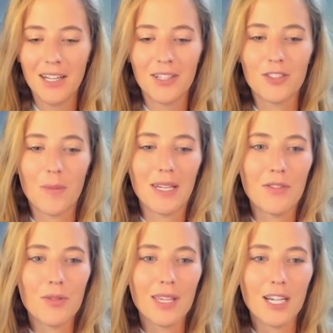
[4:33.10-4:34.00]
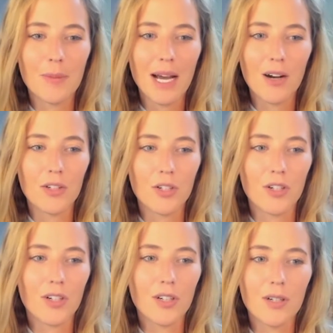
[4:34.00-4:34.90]
So, I mean, if you think about
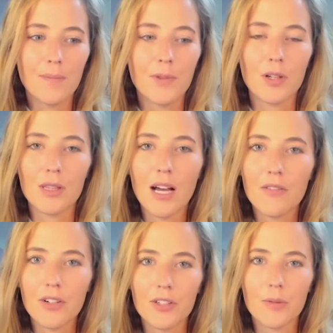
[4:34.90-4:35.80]
your lover,